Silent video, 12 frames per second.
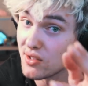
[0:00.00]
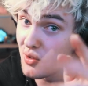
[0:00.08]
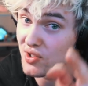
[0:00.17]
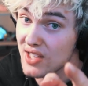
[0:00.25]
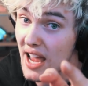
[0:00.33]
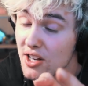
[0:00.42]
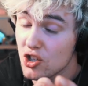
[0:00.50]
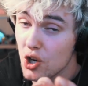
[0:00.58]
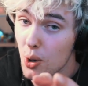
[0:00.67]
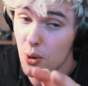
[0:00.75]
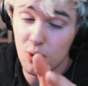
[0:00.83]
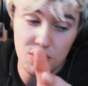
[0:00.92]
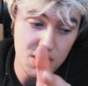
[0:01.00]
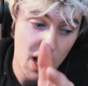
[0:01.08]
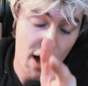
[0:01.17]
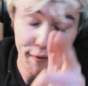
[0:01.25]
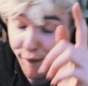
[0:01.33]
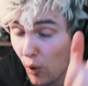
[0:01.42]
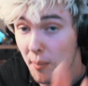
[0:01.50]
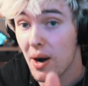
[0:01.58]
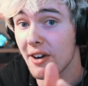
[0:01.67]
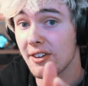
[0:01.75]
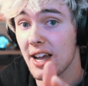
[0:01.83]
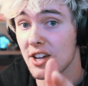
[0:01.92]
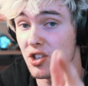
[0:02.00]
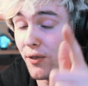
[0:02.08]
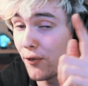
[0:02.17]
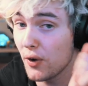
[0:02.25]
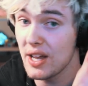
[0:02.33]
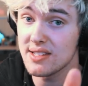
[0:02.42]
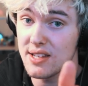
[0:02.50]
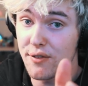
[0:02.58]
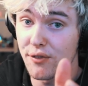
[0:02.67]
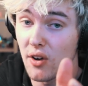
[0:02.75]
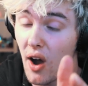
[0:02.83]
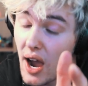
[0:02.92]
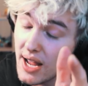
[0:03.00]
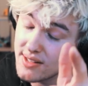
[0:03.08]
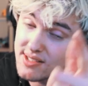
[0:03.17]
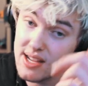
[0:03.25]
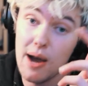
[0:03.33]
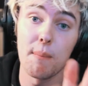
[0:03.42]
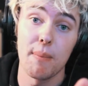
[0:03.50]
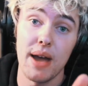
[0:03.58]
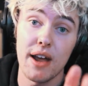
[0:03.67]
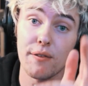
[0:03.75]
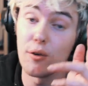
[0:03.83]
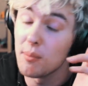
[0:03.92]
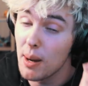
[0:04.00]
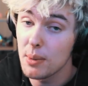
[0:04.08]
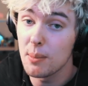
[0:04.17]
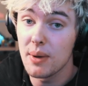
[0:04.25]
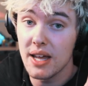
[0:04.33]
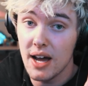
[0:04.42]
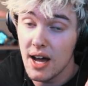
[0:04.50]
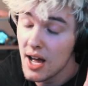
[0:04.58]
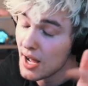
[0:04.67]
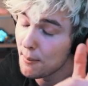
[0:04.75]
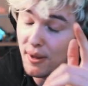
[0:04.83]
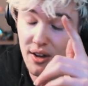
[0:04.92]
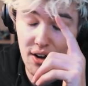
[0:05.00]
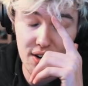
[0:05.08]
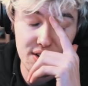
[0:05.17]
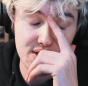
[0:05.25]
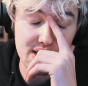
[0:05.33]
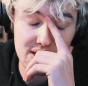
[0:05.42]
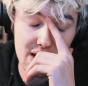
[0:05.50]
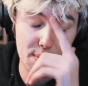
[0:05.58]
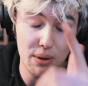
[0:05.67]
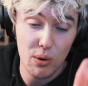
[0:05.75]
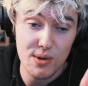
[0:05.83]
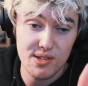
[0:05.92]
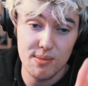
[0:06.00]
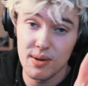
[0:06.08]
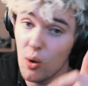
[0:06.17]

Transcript: So stay tuned for my reaction for SF9's comeback for Mamma Mia, because it's gonna be awesome.